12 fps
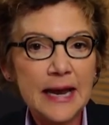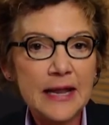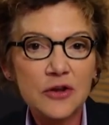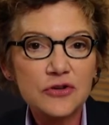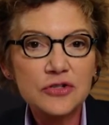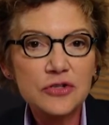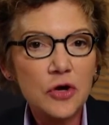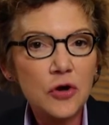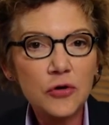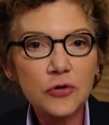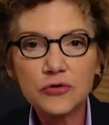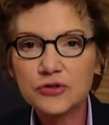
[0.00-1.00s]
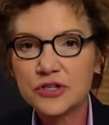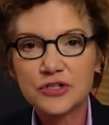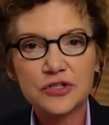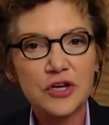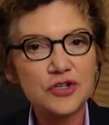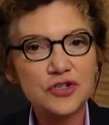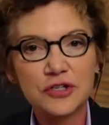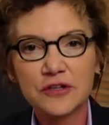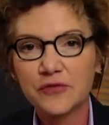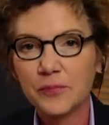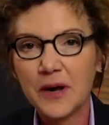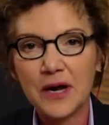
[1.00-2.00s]
and there's no discussion
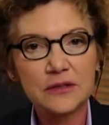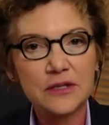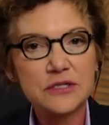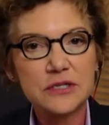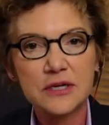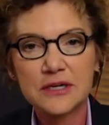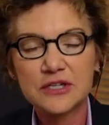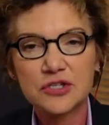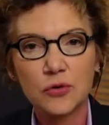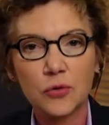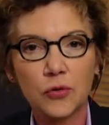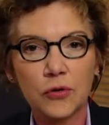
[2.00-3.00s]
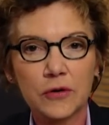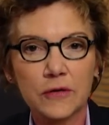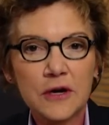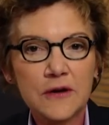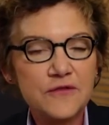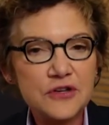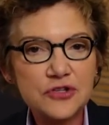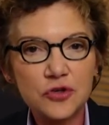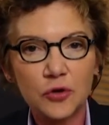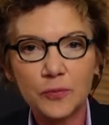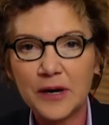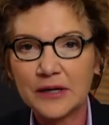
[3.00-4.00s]
of politics or
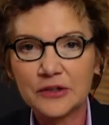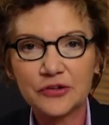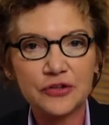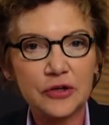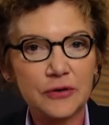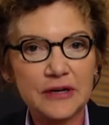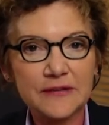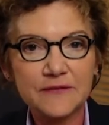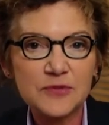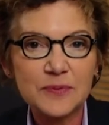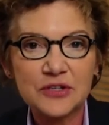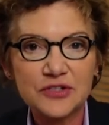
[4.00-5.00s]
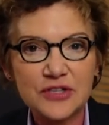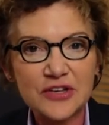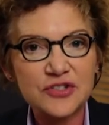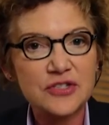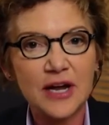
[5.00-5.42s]
fiscal policy or anything because that's